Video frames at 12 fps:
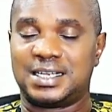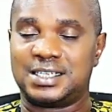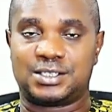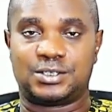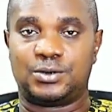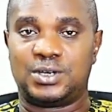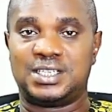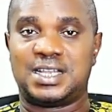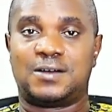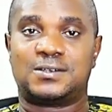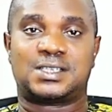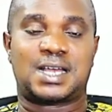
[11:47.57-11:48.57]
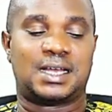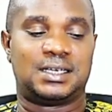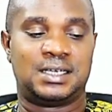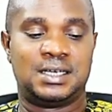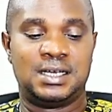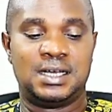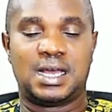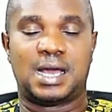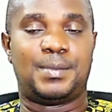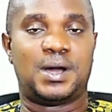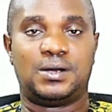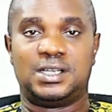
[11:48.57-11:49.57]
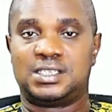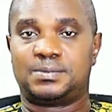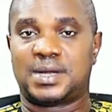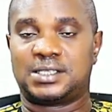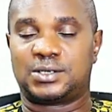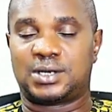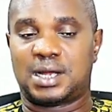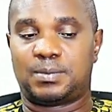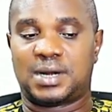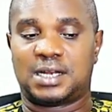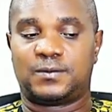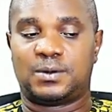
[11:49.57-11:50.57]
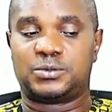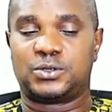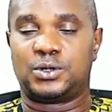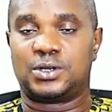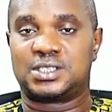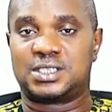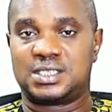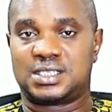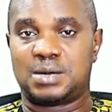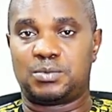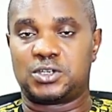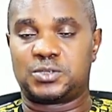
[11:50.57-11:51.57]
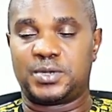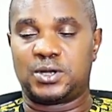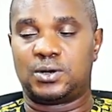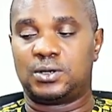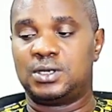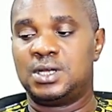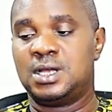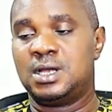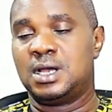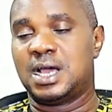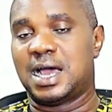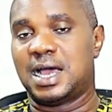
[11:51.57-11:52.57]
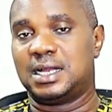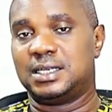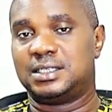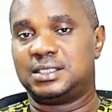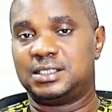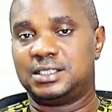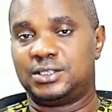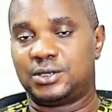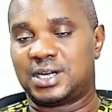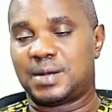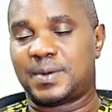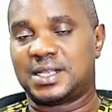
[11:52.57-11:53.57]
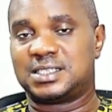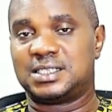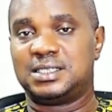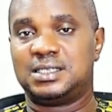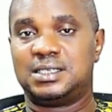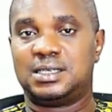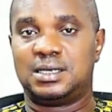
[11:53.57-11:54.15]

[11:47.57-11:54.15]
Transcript: That is the only downside about this particular platform. So your system must be on and the other party